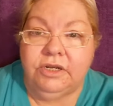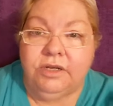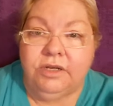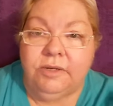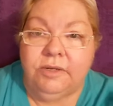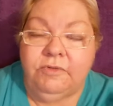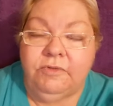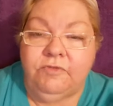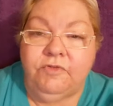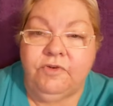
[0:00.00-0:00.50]

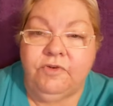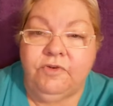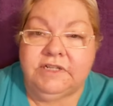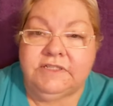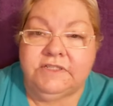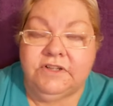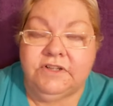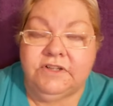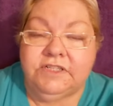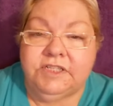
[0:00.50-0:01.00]
before it
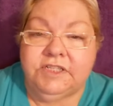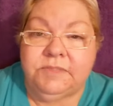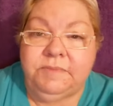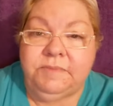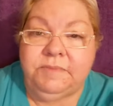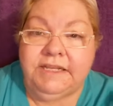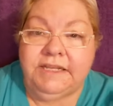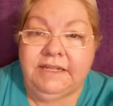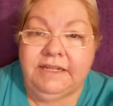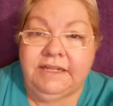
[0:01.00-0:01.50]
starts to be
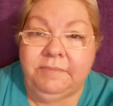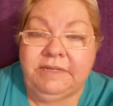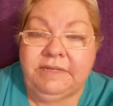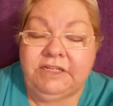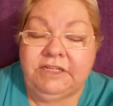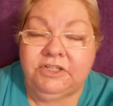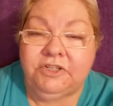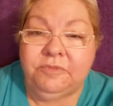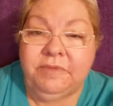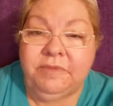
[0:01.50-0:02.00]
a little bit
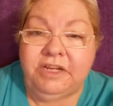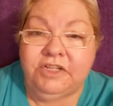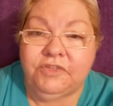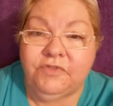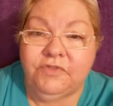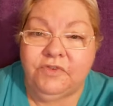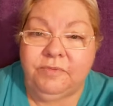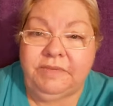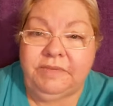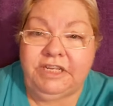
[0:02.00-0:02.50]
too much
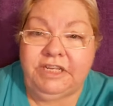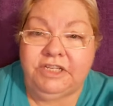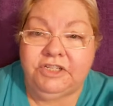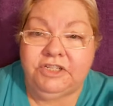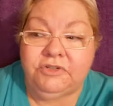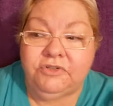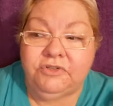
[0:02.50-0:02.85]
for me too.